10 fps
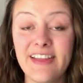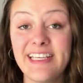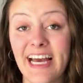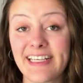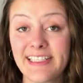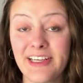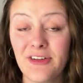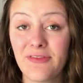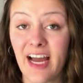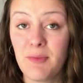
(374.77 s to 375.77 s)
The next thing
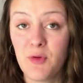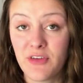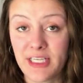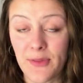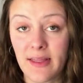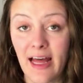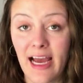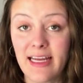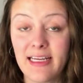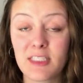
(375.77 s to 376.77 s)
you'll find moving down the
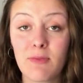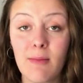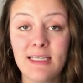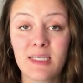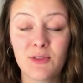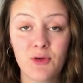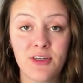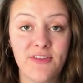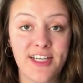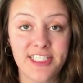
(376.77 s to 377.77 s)
line is probably some
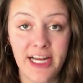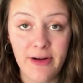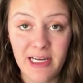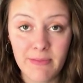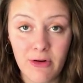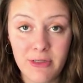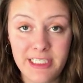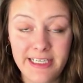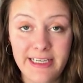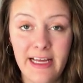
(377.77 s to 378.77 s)
sort of vegetarian
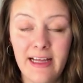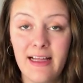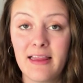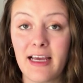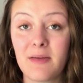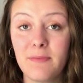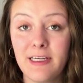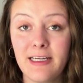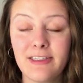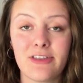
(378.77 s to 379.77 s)
protein, like
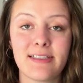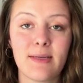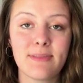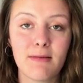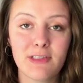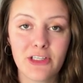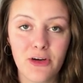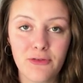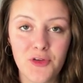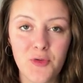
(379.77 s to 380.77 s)
beans or sometimes
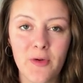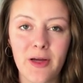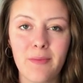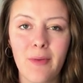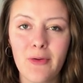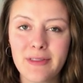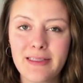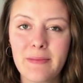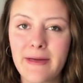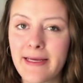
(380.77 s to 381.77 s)
tofu, but
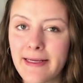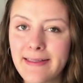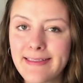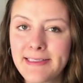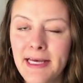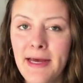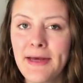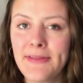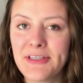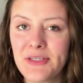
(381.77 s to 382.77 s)
mostly beans.
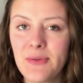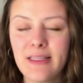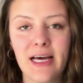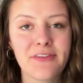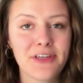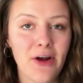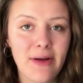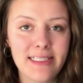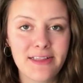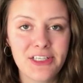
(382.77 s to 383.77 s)
They do a lot of
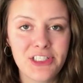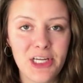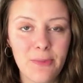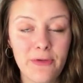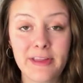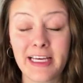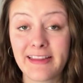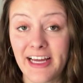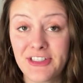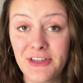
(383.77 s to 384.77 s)
curries on the ship with
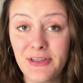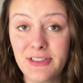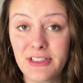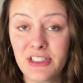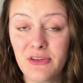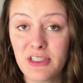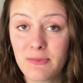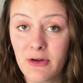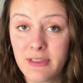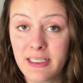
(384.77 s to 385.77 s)
like lentils, so
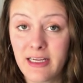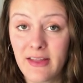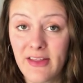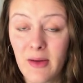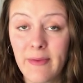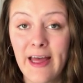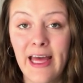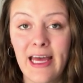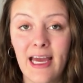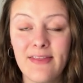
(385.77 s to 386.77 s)
there's protein in them,
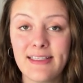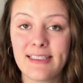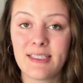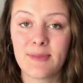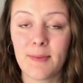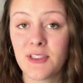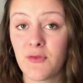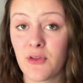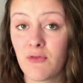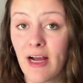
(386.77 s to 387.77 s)
and this is sometimes
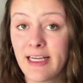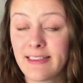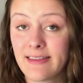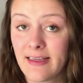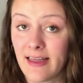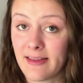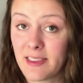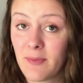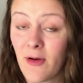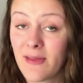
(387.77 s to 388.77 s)
served with rice at
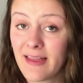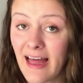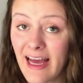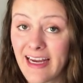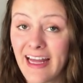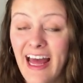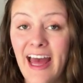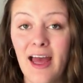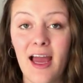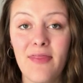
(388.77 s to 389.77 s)
this part in the line.
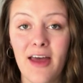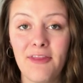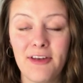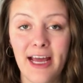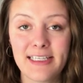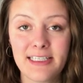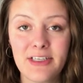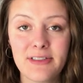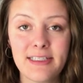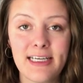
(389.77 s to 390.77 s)
And then the next
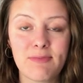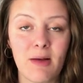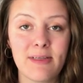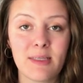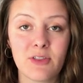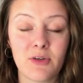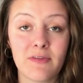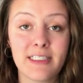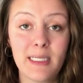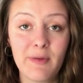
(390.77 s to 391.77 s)
thing you'll see is probably some
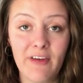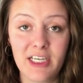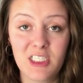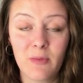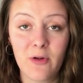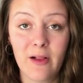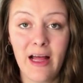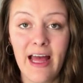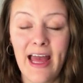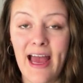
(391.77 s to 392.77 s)
sort of steamed
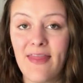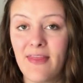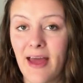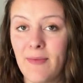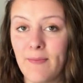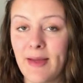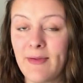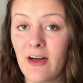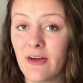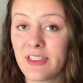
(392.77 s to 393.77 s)
vegetable, and then
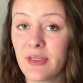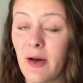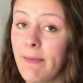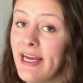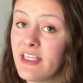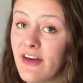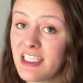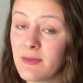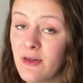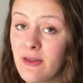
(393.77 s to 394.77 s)
maybe also a baked
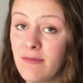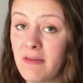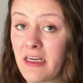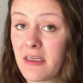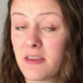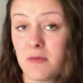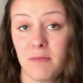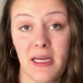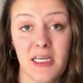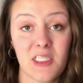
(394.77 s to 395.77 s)
vegetable, like
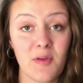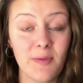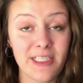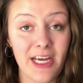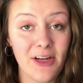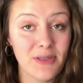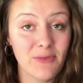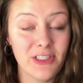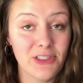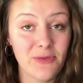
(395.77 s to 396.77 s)
baked sweet
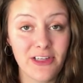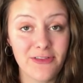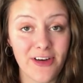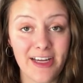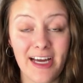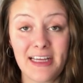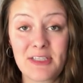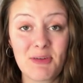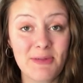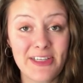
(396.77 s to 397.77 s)
potatoes, which is really fun. I
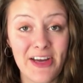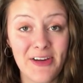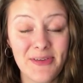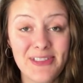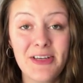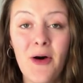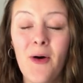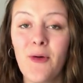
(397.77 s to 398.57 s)
like sweet potatoes.